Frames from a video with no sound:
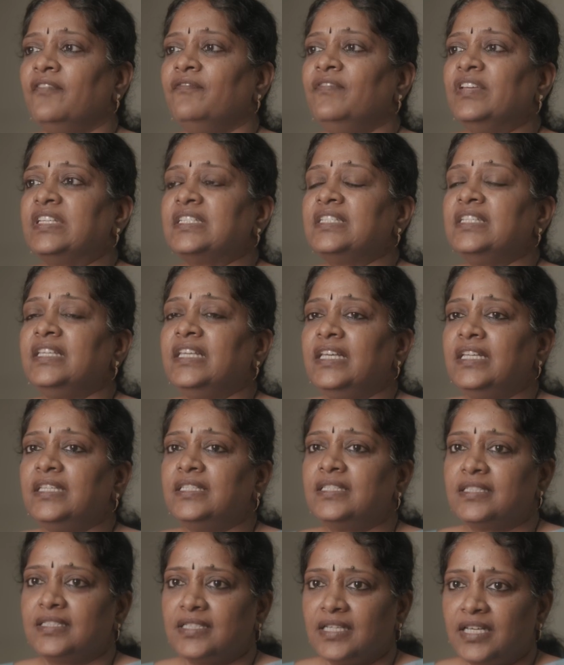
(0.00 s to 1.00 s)
which
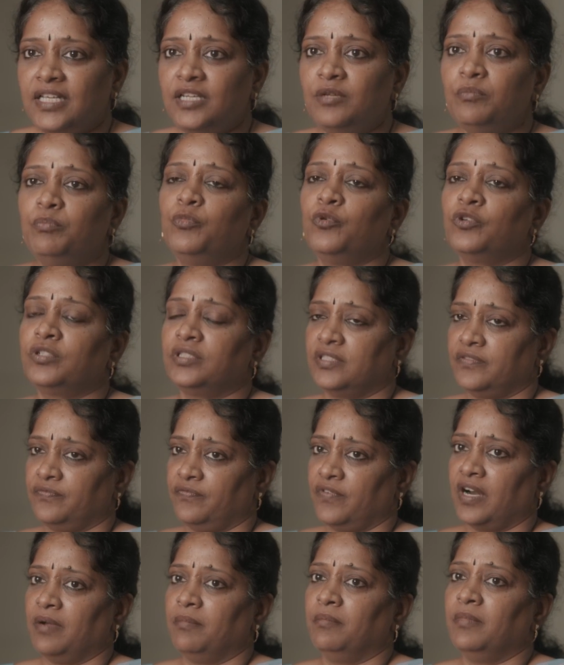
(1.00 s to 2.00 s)
needs inputs
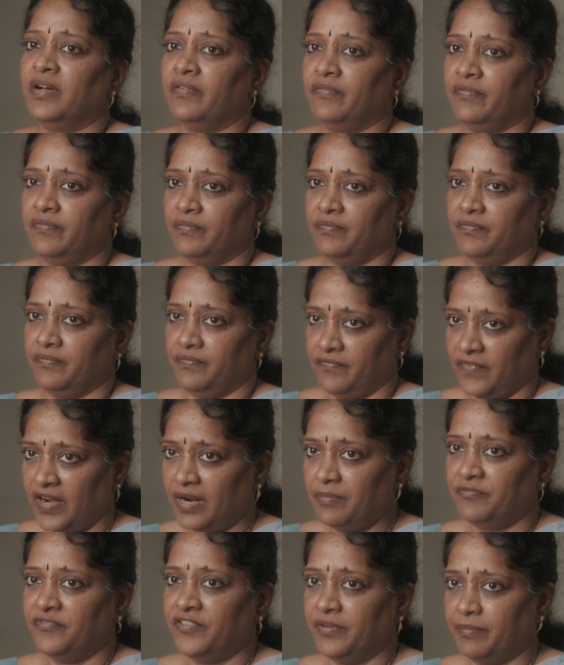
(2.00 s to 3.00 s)

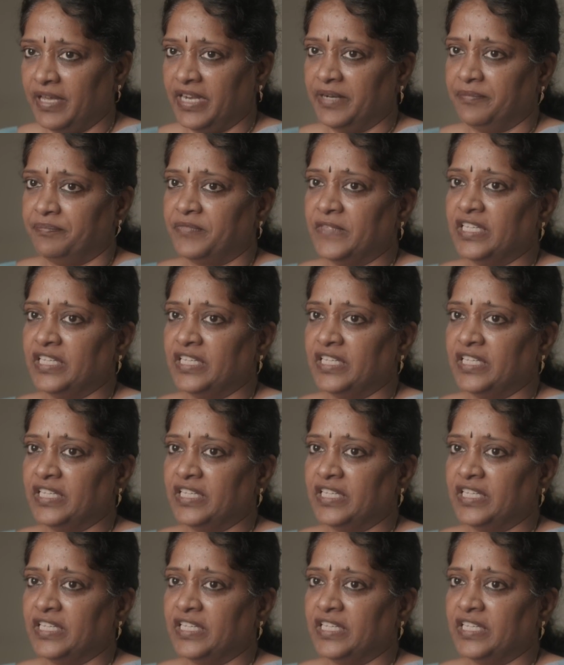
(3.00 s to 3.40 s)
from women.